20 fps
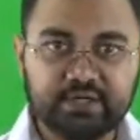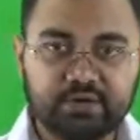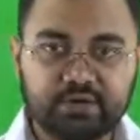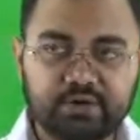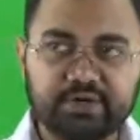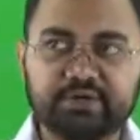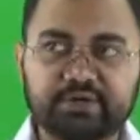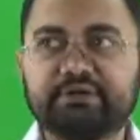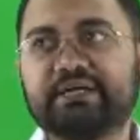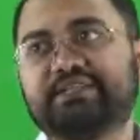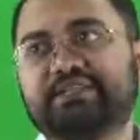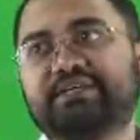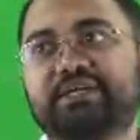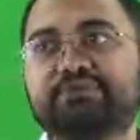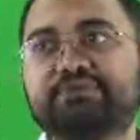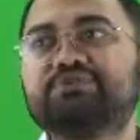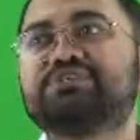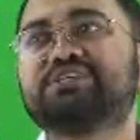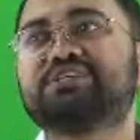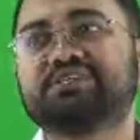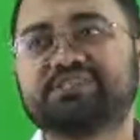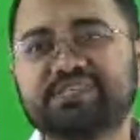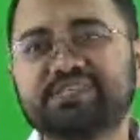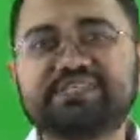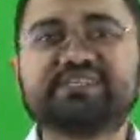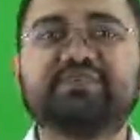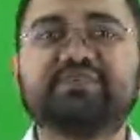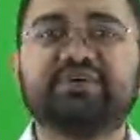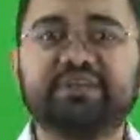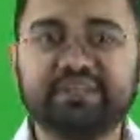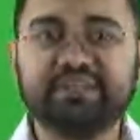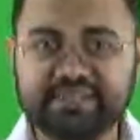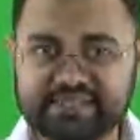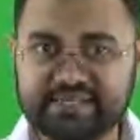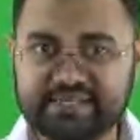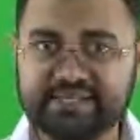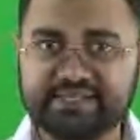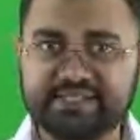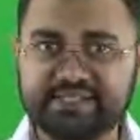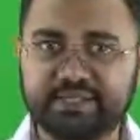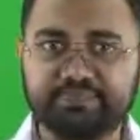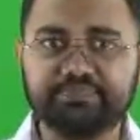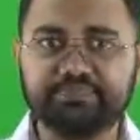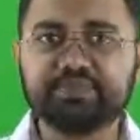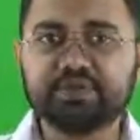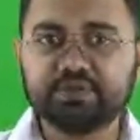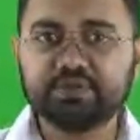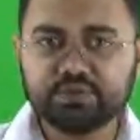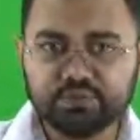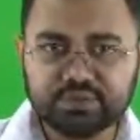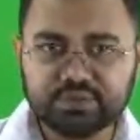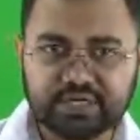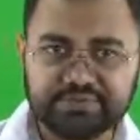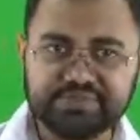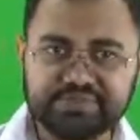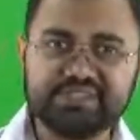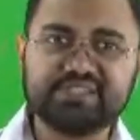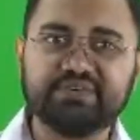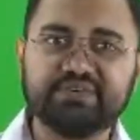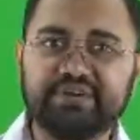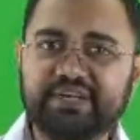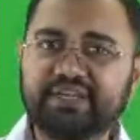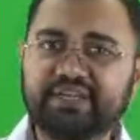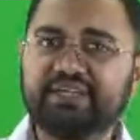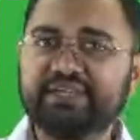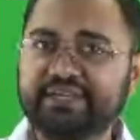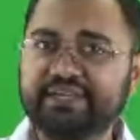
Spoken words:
or rather, I would say 6 7 years, let's say 2017